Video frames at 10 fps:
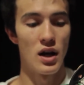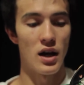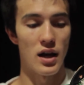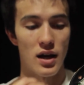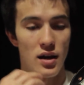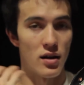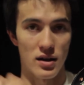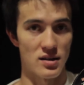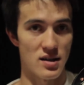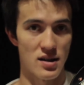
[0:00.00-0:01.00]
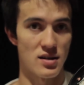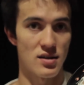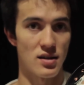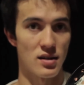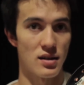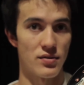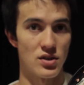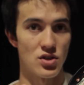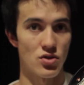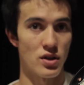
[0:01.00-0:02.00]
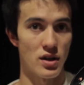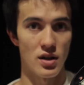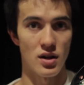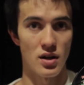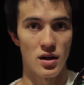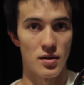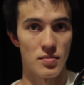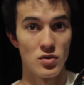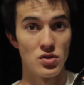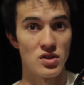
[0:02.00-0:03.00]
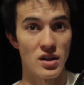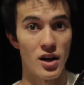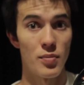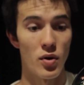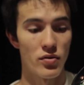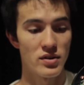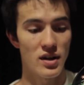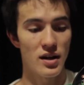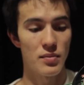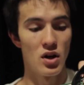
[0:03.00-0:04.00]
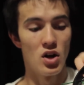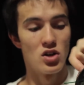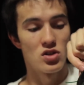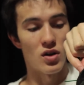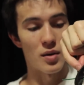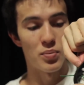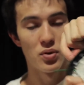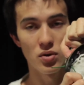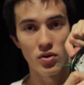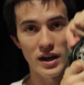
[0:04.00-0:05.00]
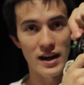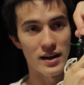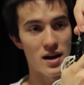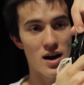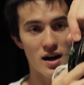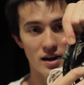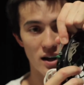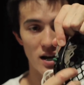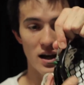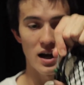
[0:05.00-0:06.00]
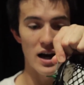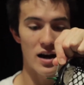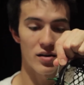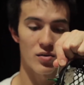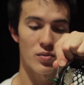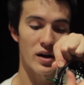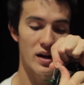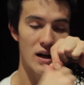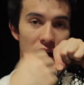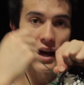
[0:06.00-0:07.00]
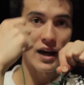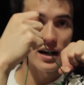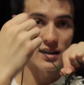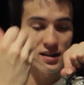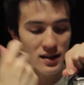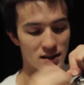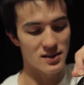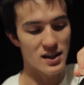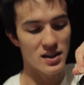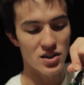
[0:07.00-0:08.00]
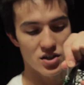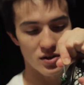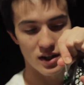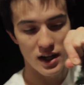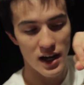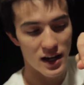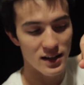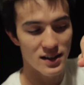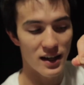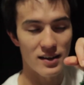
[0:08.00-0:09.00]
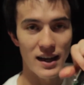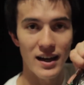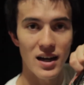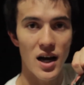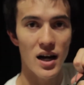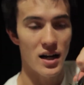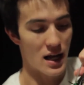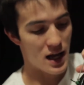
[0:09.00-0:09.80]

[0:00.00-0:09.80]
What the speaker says: and like I said, that's going to leave the string loosening up over time. So I pull that knot out of the way, and I take the second string and I take that knot